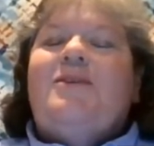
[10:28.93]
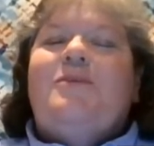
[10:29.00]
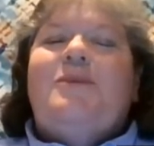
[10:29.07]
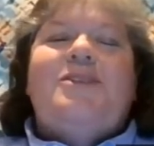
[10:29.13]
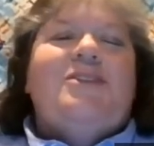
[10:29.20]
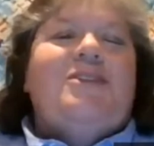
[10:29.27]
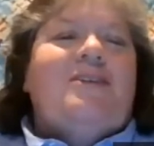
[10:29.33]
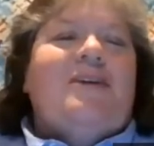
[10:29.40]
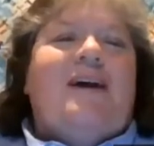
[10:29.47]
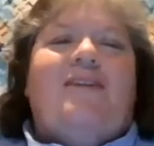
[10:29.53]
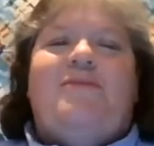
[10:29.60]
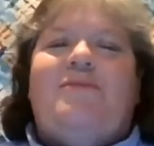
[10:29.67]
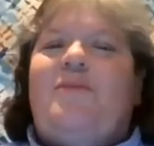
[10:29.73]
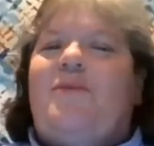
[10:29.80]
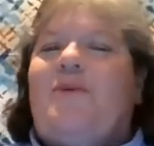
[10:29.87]
We still
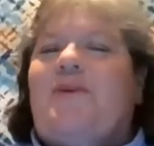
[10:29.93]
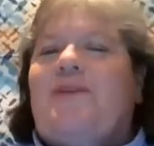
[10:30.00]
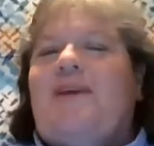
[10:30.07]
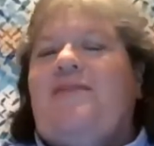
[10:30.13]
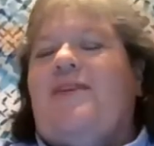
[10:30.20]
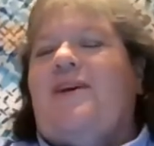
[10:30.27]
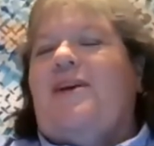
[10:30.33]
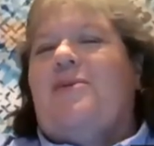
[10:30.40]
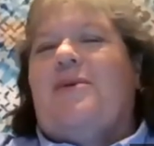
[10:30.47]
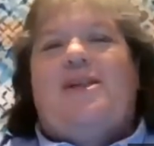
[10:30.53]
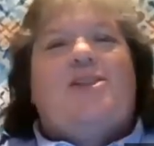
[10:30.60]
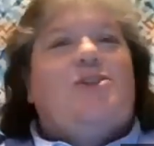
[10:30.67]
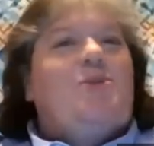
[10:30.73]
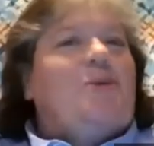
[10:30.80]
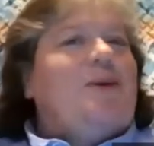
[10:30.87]
have more living a great
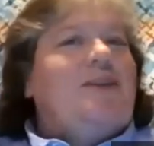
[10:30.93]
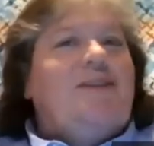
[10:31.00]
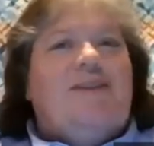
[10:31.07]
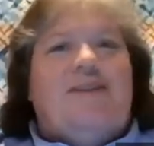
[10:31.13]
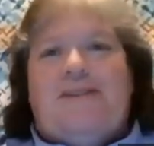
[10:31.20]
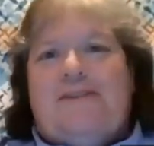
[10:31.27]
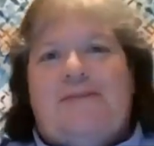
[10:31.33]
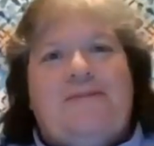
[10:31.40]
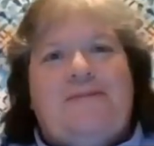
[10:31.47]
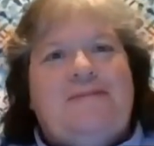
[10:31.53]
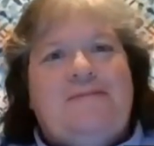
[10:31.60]
story to do.